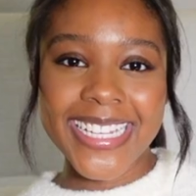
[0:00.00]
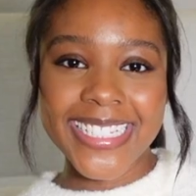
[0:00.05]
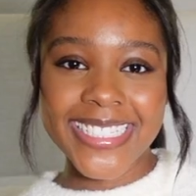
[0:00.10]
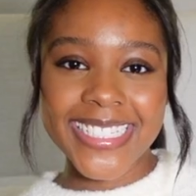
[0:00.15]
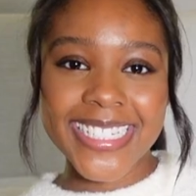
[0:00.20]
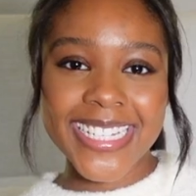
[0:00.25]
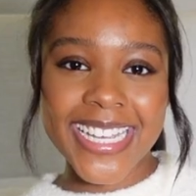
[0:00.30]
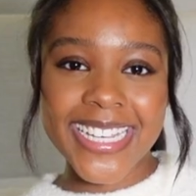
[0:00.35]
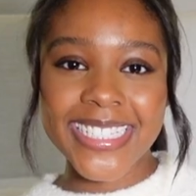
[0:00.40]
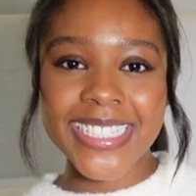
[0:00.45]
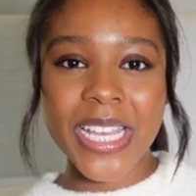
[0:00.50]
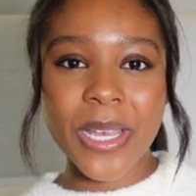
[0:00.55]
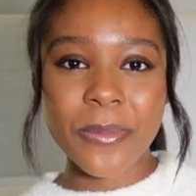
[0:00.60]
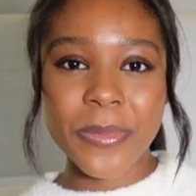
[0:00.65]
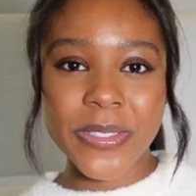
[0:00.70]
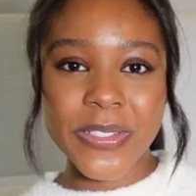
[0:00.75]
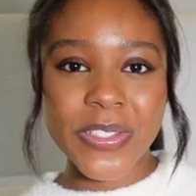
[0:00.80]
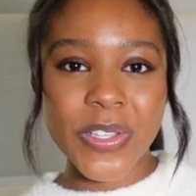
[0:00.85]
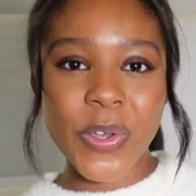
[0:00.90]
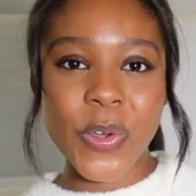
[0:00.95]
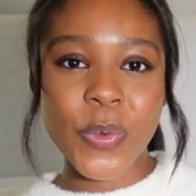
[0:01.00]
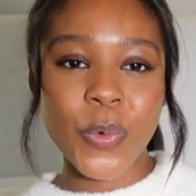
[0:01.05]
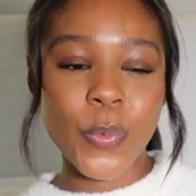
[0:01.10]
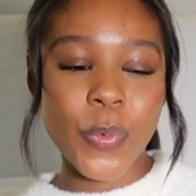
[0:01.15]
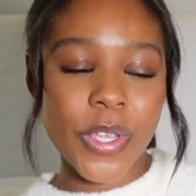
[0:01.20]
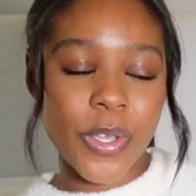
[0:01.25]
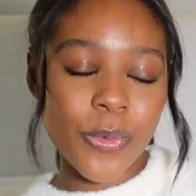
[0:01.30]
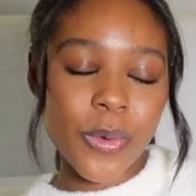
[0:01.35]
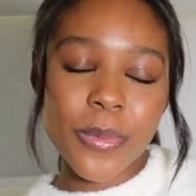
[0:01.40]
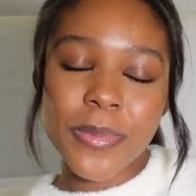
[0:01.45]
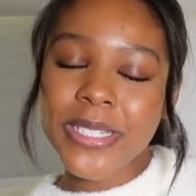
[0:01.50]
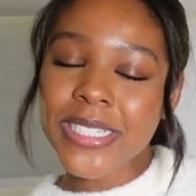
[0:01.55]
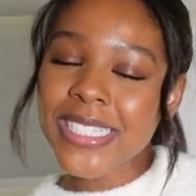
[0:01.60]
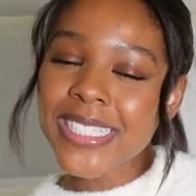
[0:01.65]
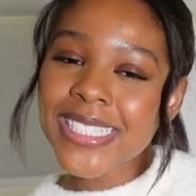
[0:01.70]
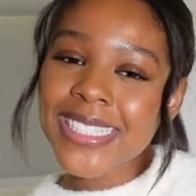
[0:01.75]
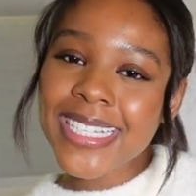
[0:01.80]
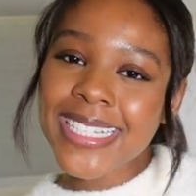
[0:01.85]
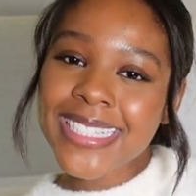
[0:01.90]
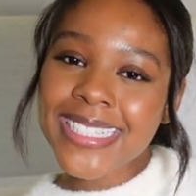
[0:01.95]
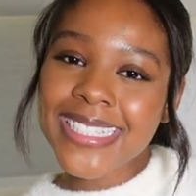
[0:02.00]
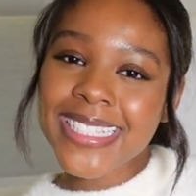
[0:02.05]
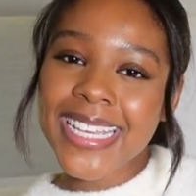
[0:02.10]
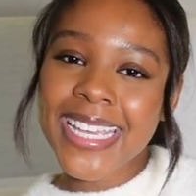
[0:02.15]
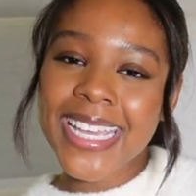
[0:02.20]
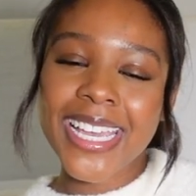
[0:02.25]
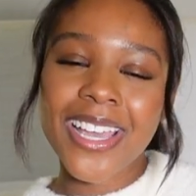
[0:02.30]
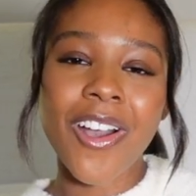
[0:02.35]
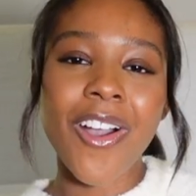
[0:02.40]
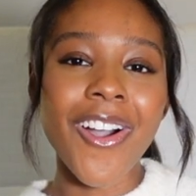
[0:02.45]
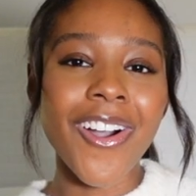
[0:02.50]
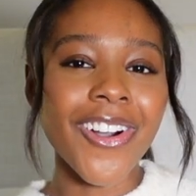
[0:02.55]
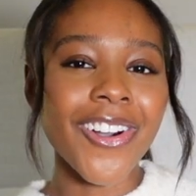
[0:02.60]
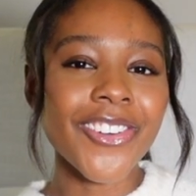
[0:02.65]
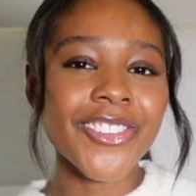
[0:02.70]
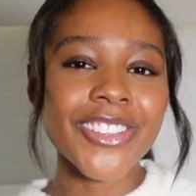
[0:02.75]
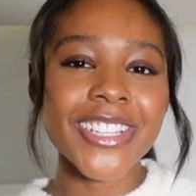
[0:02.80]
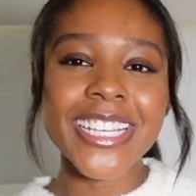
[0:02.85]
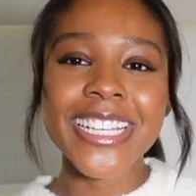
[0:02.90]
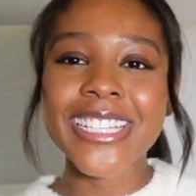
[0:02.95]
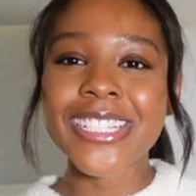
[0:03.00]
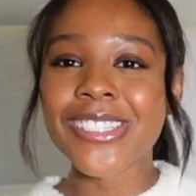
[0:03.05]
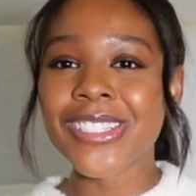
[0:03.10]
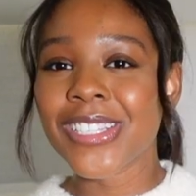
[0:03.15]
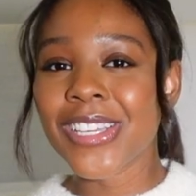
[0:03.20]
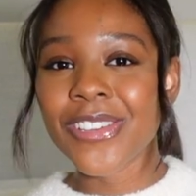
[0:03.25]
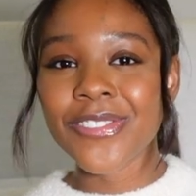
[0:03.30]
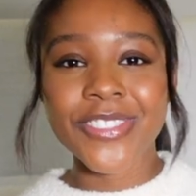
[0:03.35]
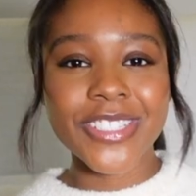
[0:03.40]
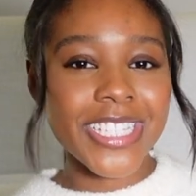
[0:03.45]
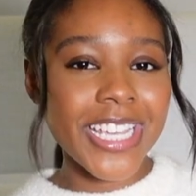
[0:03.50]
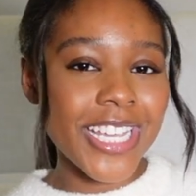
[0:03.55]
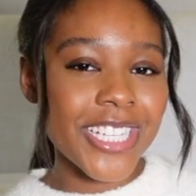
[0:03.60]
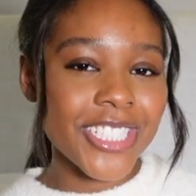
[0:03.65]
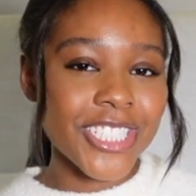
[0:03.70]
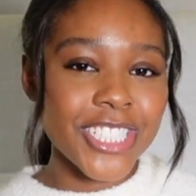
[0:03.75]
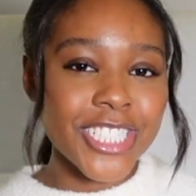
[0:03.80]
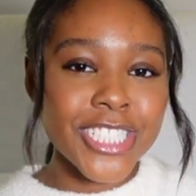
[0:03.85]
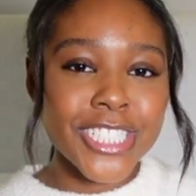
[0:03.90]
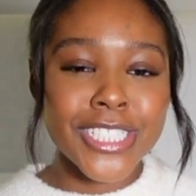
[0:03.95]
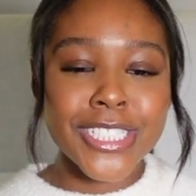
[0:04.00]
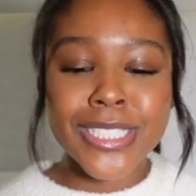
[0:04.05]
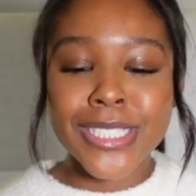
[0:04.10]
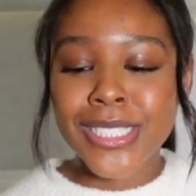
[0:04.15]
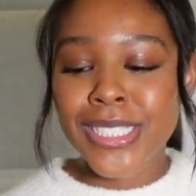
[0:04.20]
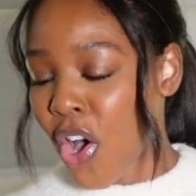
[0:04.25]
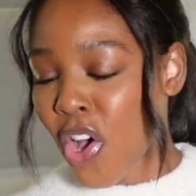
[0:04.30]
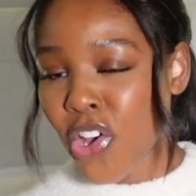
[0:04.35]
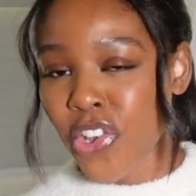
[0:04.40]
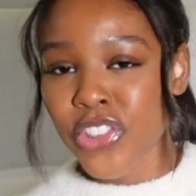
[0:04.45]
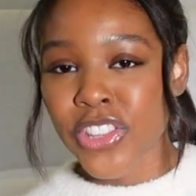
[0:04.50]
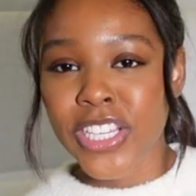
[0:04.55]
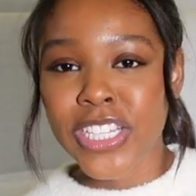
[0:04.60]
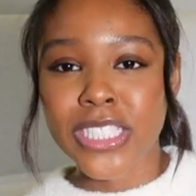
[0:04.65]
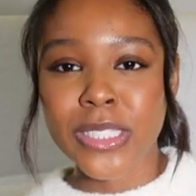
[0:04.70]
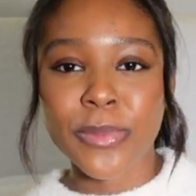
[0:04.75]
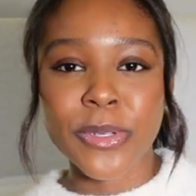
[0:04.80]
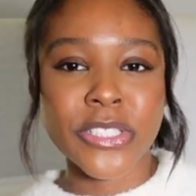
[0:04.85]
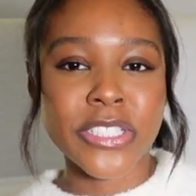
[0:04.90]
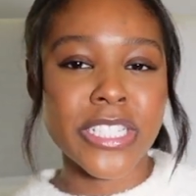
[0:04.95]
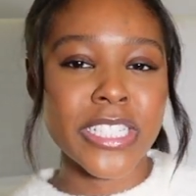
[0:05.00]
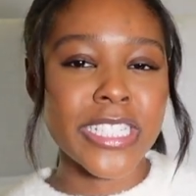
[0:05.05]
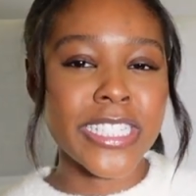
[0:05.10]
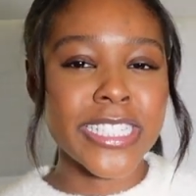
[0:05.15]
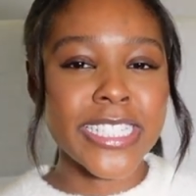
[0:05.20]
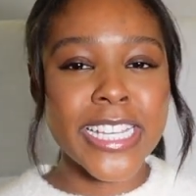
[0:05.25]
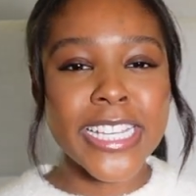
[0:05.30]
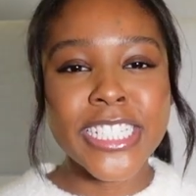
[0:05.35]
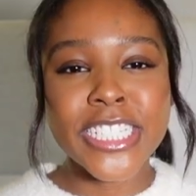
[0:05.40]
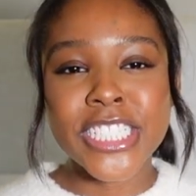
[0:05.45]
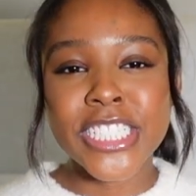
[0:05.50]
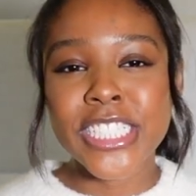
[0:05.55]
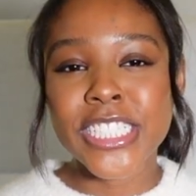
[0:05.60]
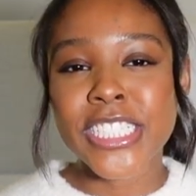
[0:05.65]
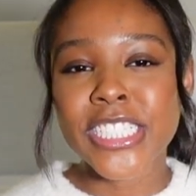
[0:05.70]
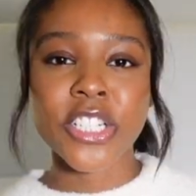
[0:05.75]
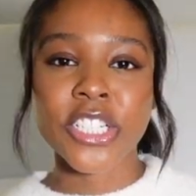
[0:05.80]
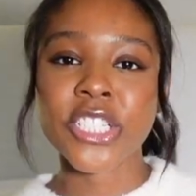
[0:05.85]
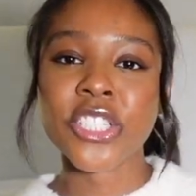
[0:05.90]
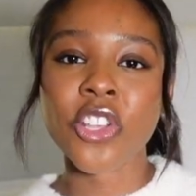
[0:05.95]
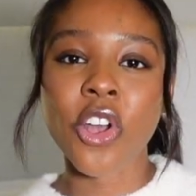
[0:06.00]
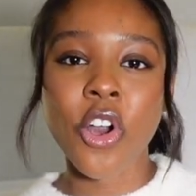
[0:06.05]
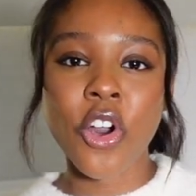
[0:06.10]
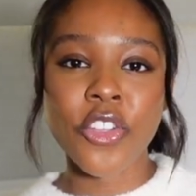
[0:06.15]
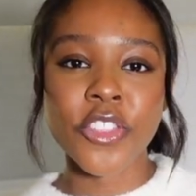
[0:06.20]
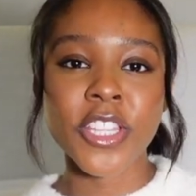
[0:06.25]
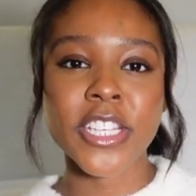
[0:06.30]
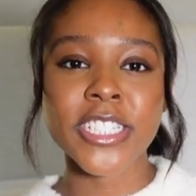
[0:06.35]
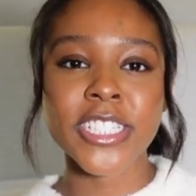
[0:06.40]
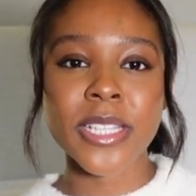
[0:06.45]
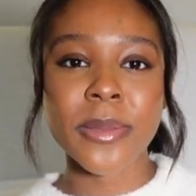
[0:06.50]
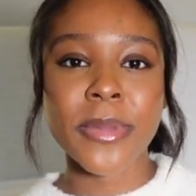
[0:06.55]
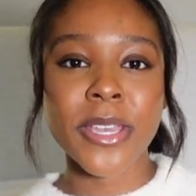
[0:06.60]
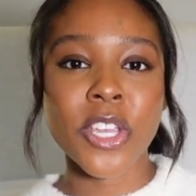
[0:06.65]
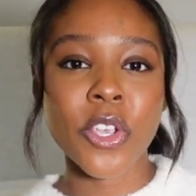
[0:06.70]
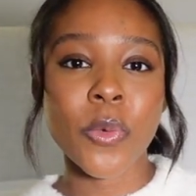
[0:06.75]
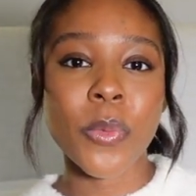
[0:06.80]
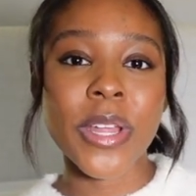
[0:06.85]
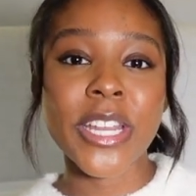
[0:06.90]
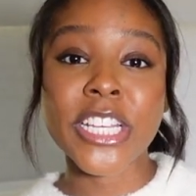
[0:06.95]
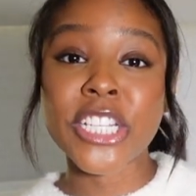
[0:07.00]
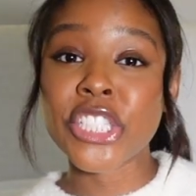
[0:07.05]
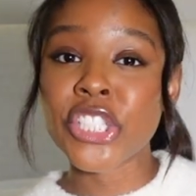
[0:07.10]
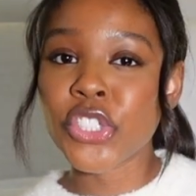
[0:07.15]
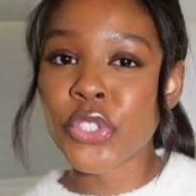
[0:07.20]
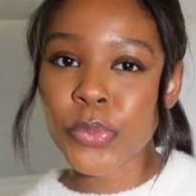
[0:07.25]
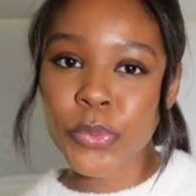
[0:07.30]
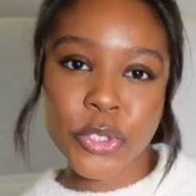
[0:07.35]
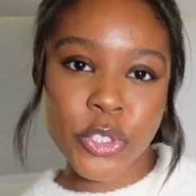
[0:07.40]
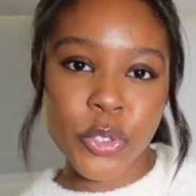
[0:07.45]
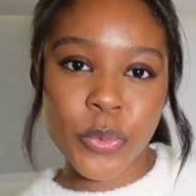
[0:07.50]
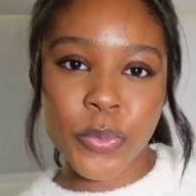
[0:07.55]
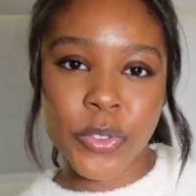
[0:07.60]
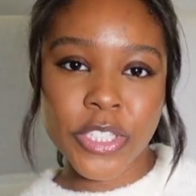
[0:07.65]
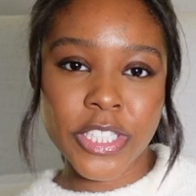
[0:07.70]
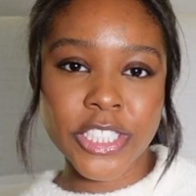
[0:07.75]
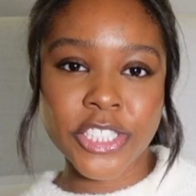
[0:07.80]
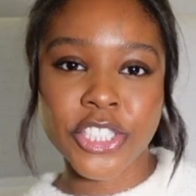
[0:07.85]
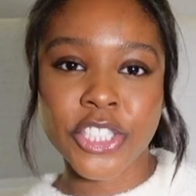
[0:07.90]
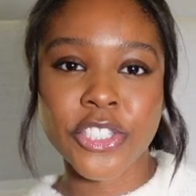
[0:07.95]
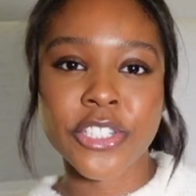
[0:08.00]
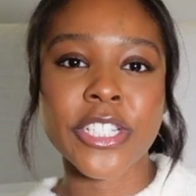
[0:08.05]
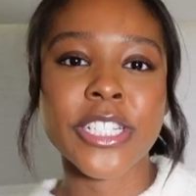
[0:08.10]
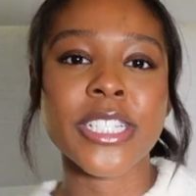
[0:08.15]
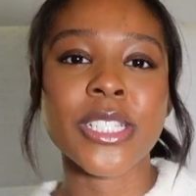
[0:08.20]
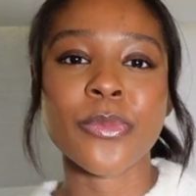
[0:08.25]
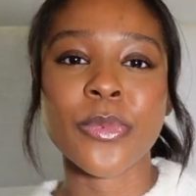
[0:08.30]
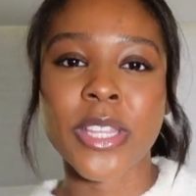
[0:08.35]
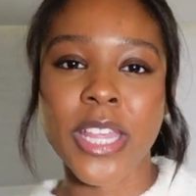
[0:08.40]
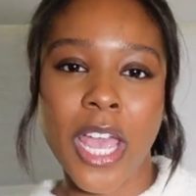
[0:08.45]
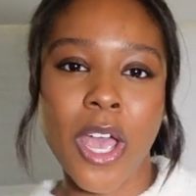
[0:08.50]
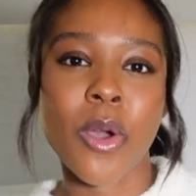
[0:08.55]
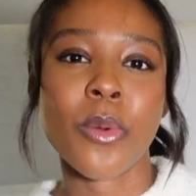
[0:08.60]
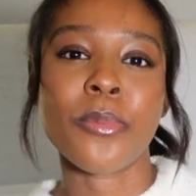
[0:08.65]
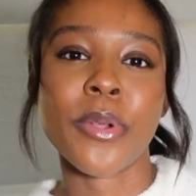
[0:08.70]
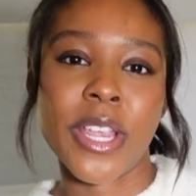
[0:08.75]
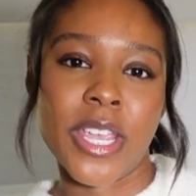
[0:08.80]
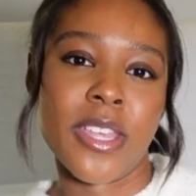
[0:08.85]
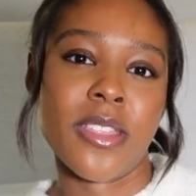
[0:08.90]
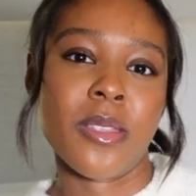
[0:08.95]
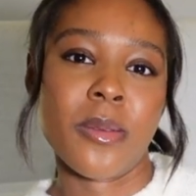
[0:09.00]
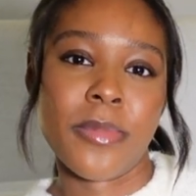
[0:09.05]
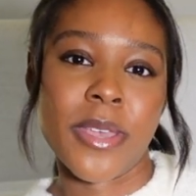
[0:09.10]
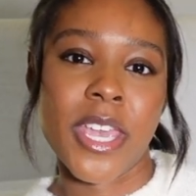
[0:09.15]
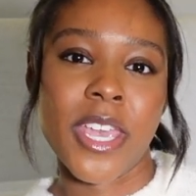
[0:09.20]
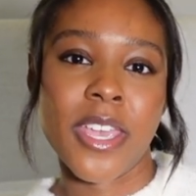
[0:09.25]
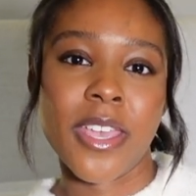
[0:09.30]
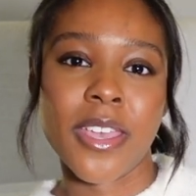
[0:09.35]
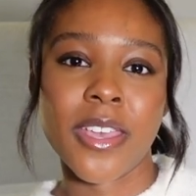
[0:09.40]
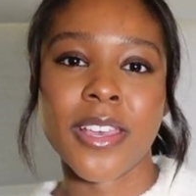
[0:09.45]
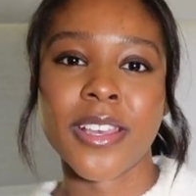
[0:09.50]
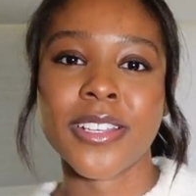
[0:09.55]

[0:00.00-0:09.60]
In today's episode, we will be discussing all things invitations, all things personalization, just all things that make your wedding super, super luxurious without breaking the bank.